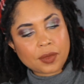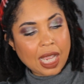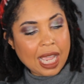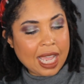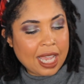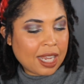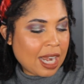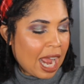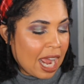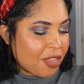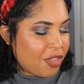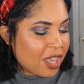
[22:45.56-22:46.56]
And
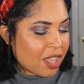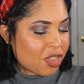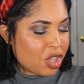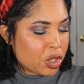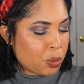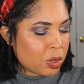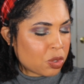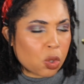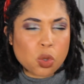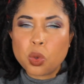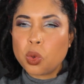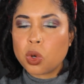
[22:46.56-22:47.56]
I think this was a
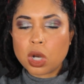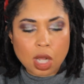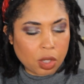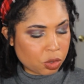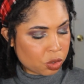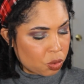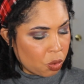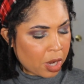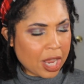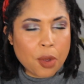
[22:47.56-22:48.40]
cool color story.